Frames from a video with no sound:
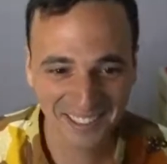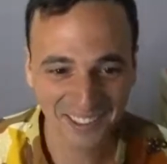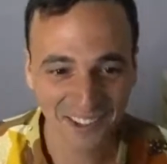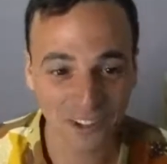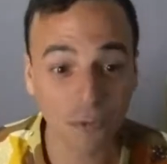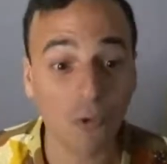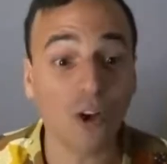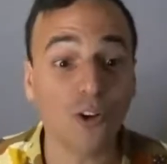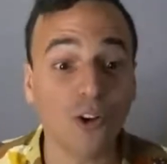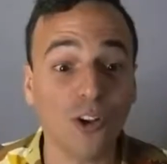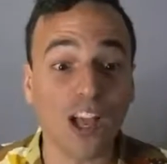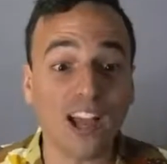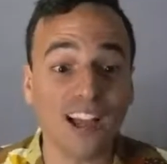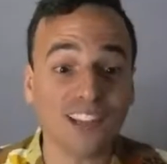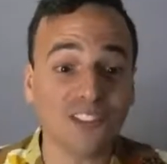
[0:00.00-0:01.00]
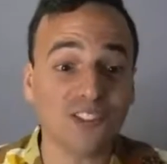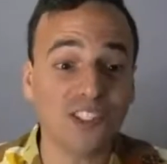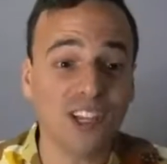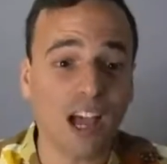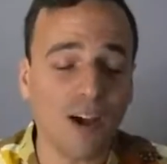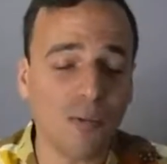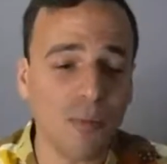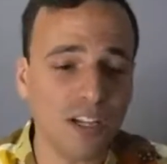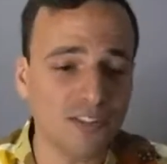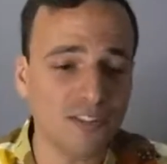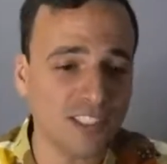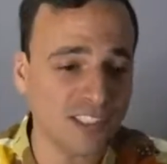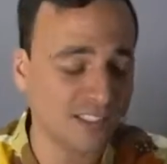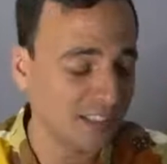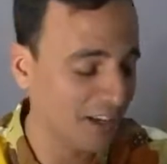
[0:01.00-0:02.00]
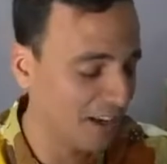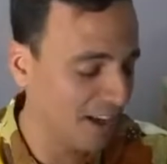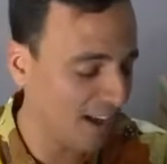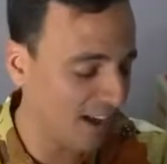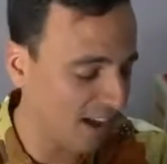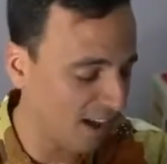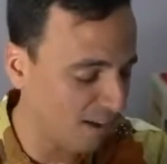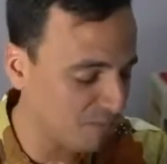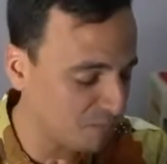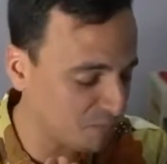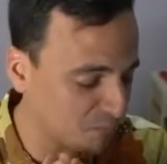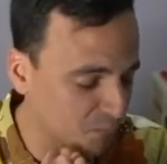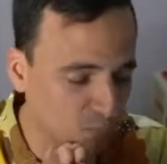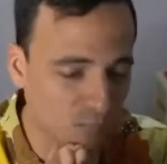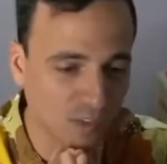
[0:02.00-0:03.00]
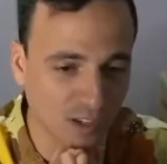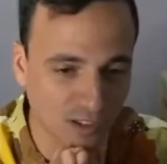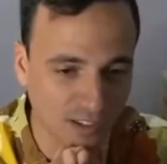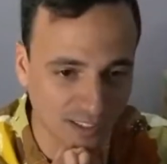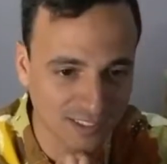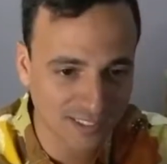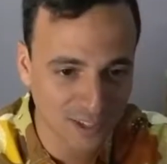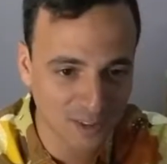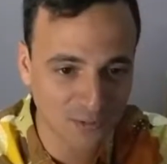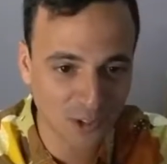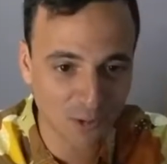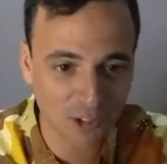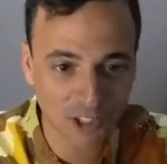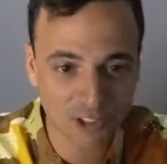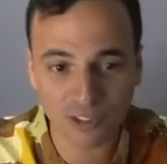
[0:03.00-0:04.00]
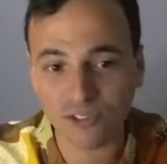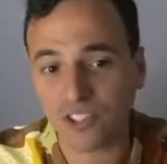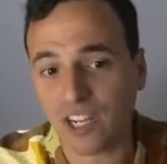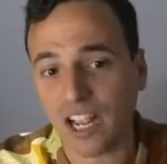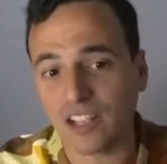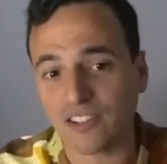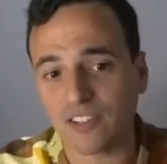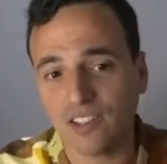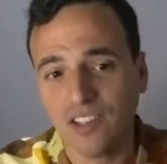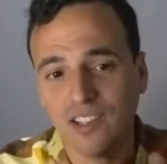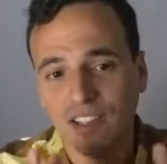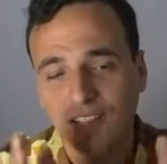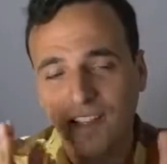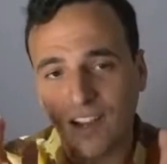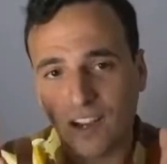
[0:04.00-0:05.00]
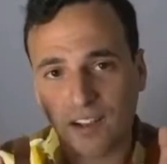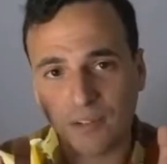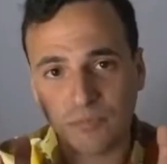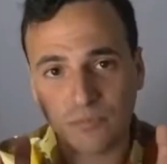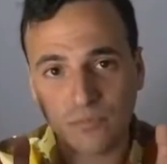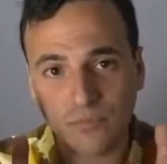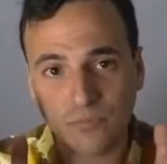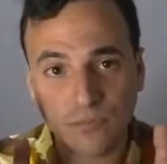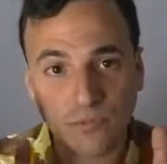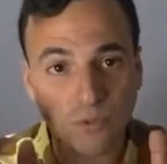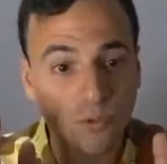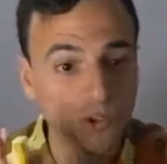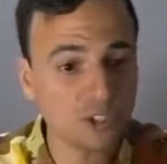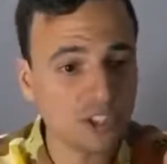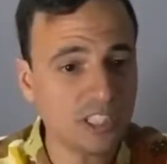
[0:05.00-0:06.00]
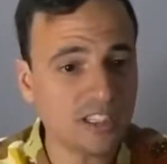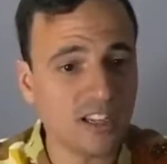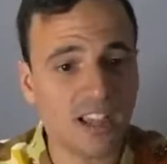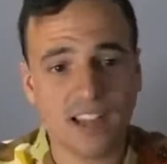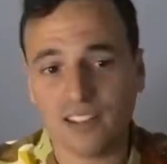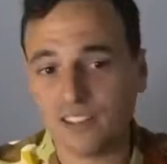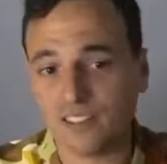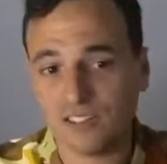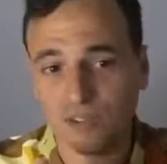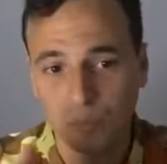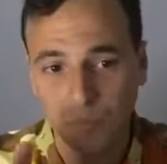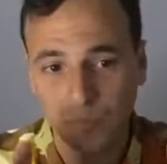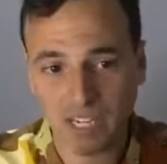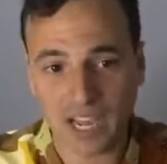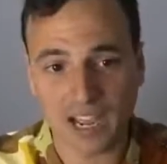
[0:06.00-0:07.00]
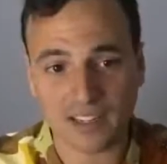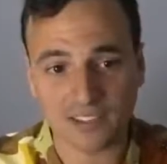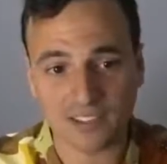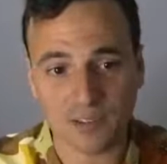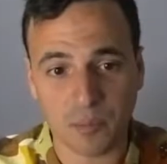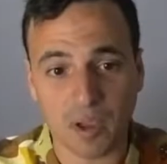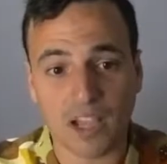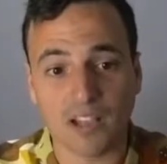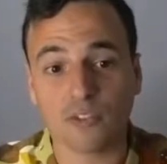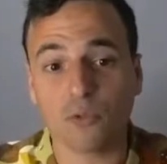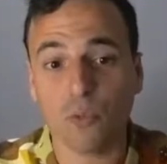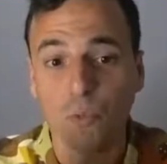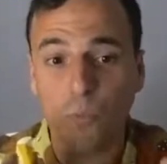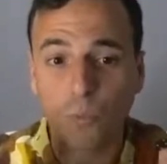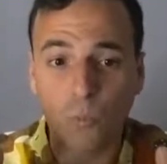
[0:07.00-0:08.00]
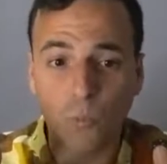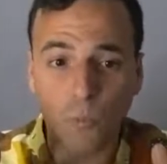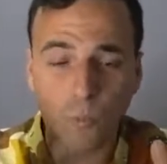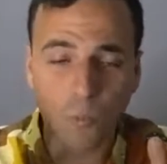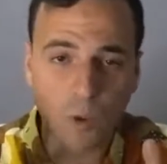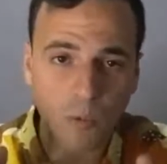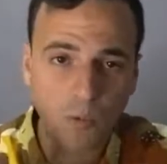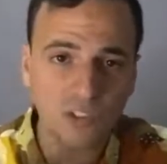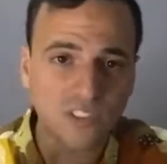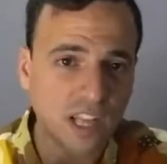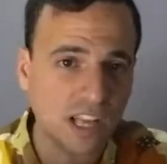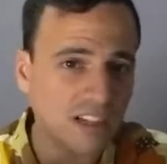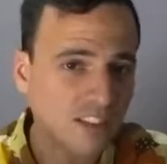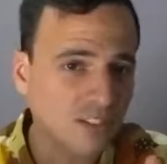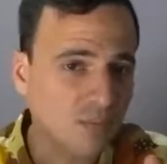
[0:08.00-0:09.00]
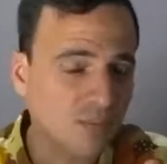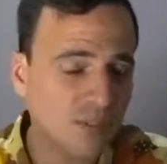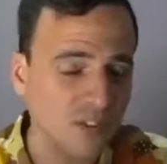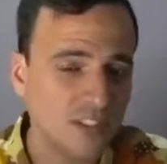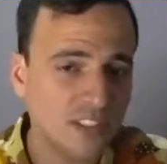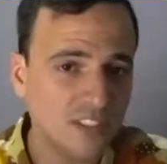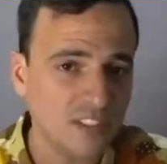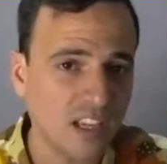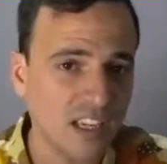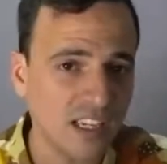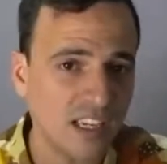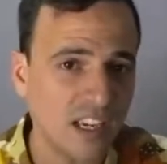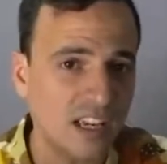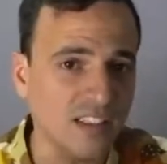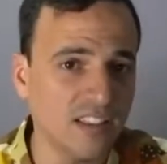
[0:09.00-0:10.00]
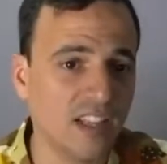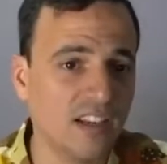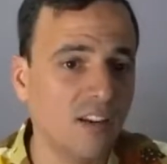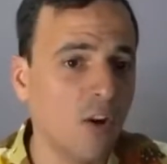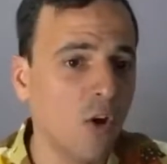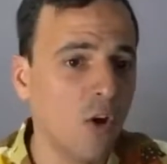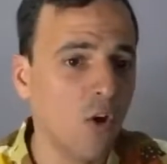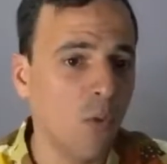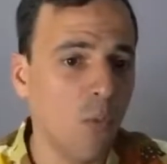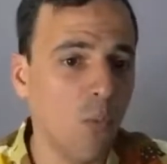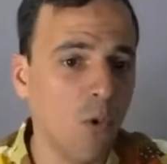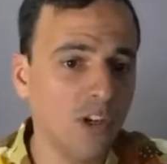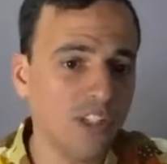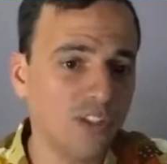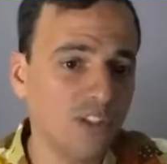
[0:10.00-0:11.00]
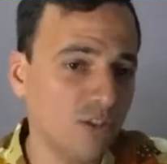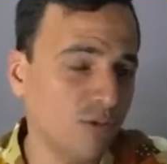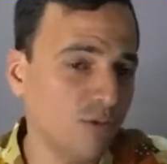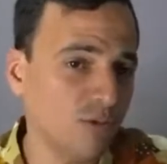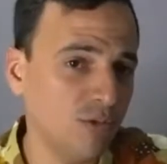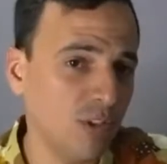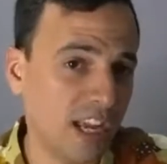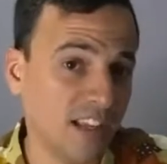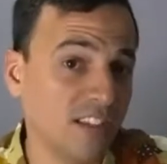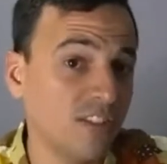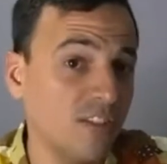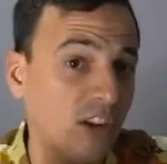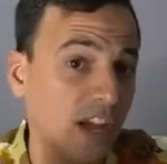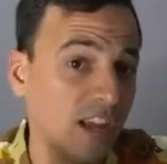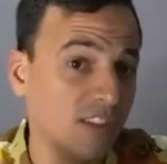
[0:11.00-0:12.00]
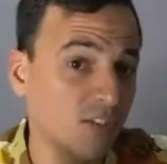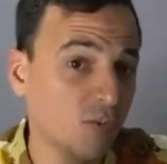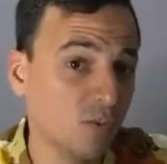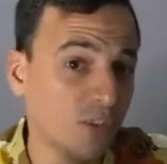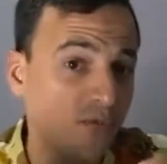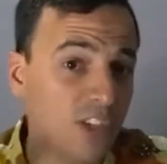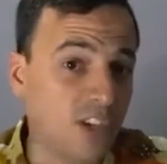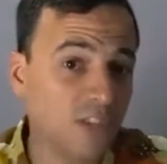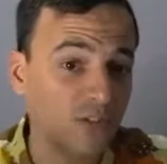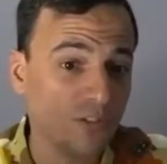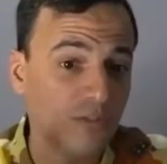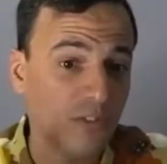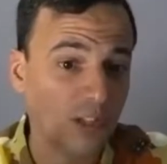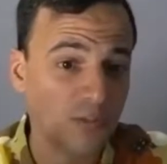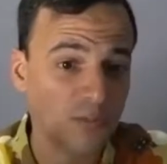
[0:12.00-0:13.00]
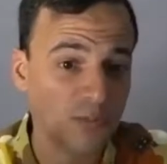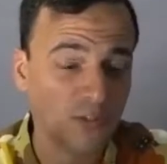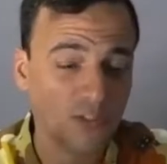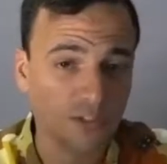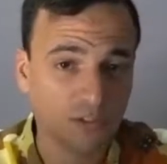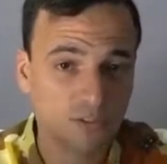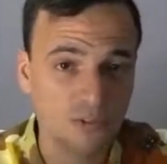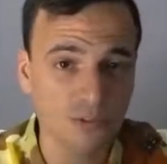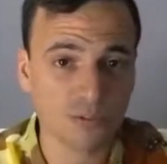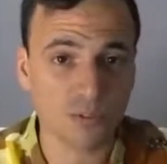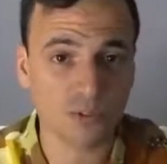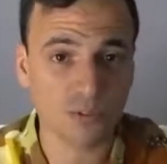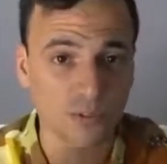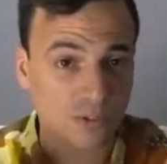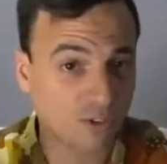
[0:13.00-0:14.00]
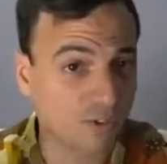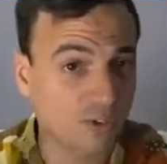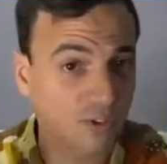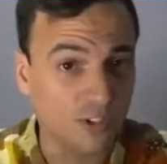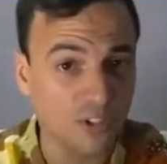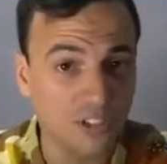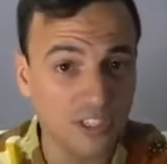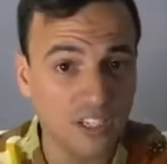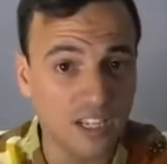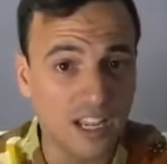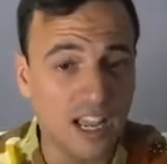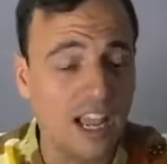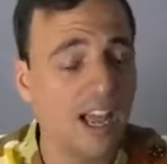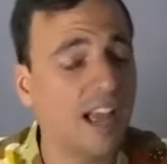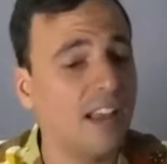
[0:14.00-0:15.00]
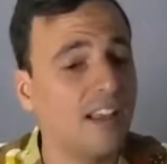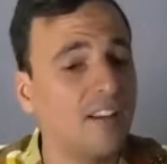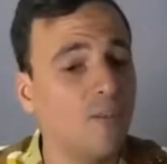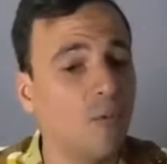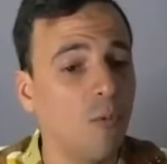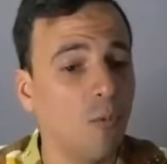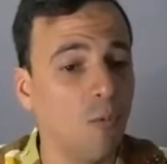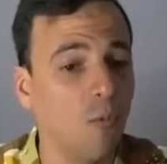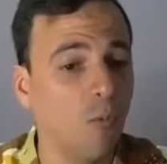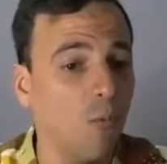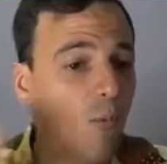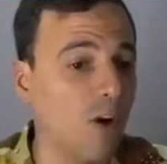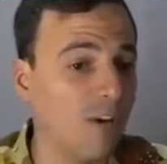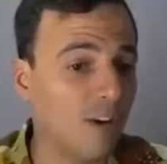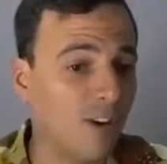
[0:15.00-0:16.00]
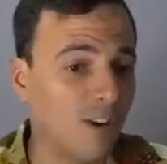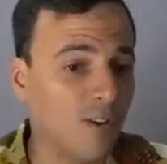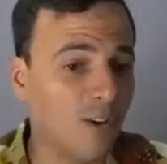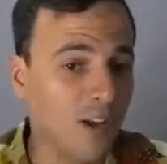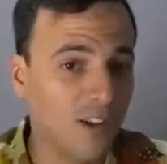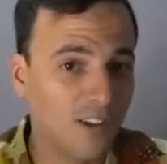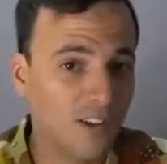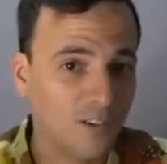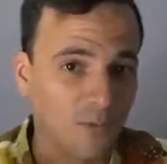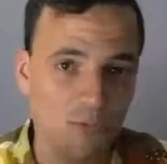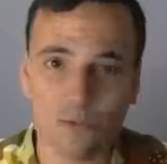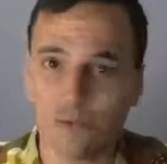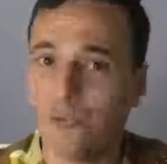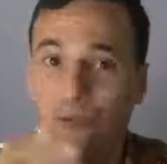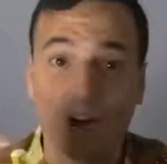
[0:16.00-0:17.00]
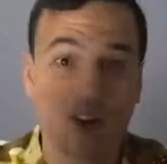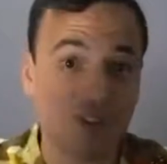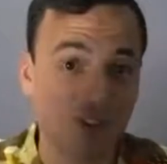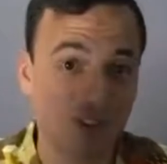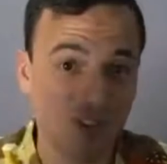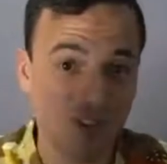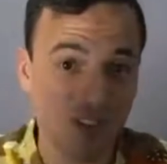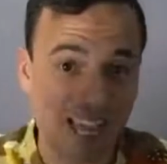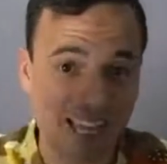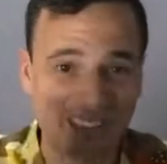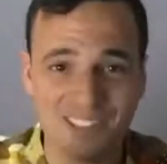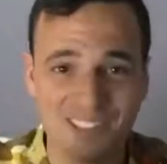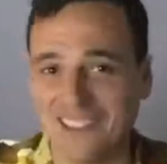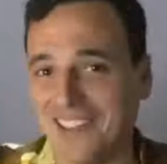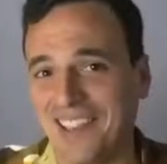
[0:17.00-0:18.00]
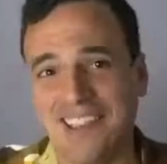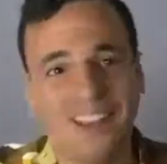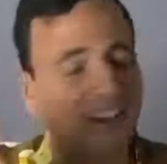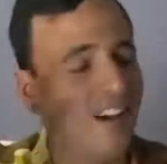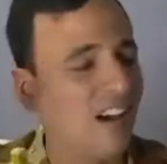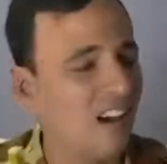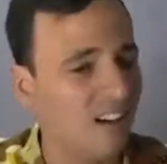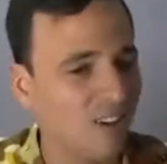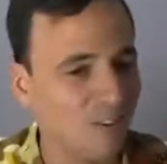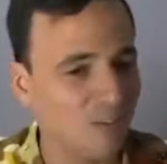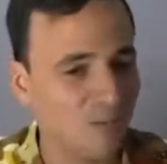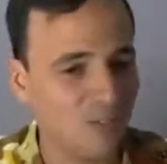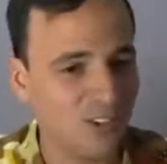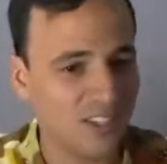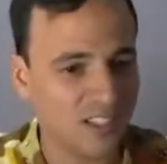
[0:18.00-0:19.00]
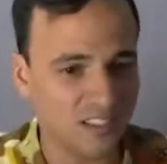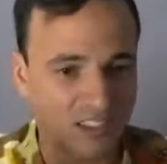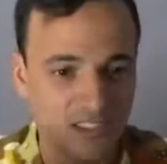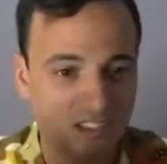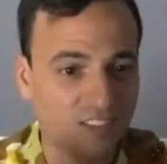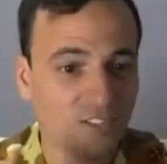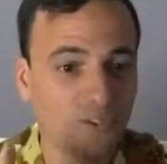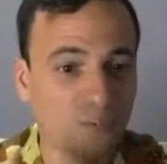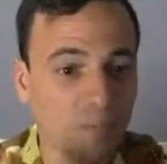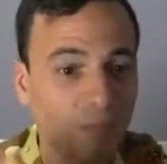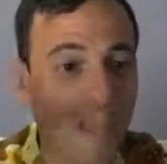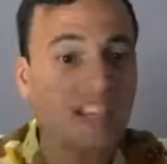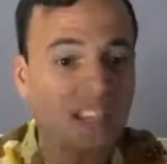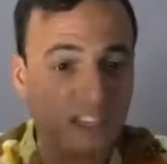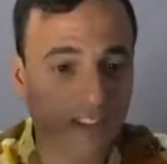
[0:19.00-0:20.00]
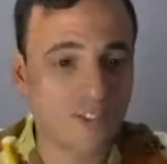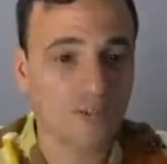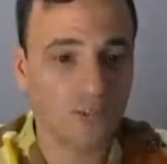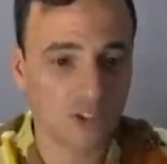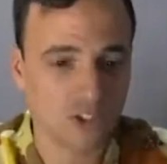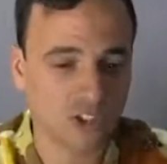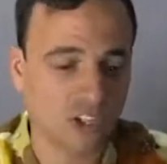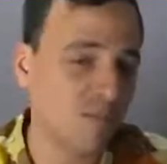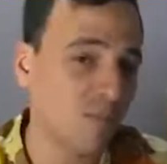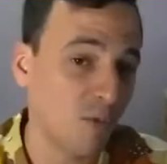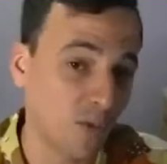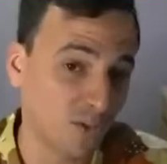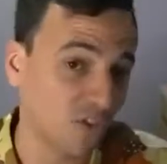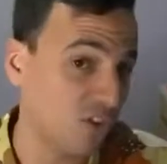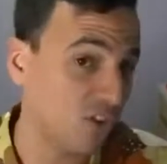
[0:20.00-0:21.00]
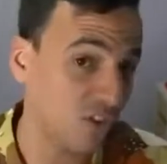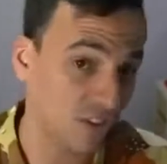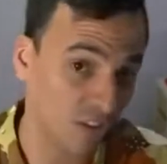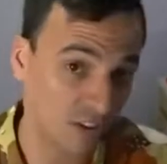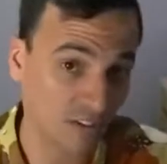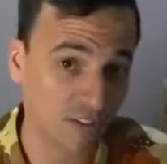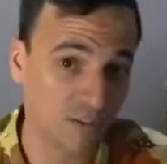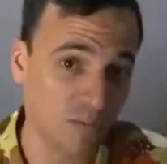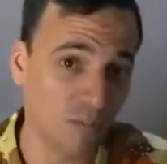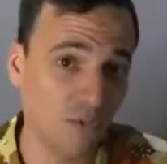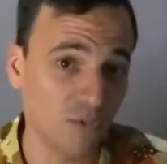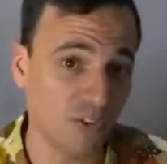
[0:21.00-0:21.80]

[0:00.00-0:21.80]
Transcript: Well, actually, how about this? Instead of the question I was going to ask, Thorchain has been hacked in the past. What was that experience like? And then what did you and sort of the other developers in the group learn? And whatever you can say is making Thorchain more secure moving